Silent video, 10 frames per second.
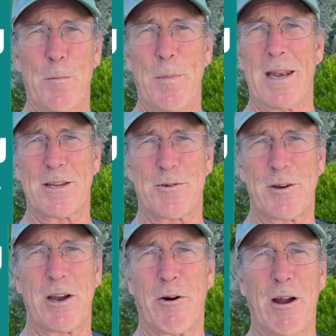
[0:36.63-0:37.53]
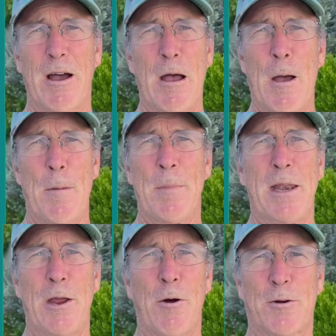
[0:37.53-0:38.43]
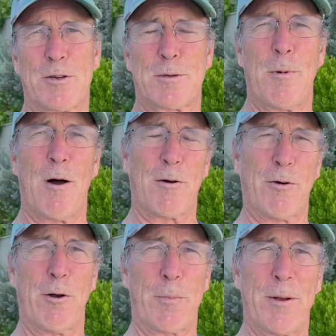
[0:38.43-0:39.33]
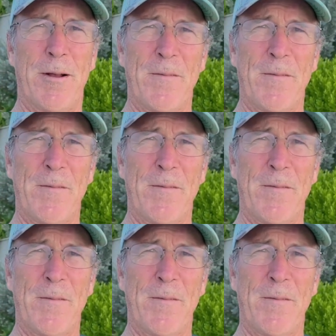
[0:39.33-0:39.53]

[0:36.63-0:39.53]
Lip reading: ministry or a mediocre small group.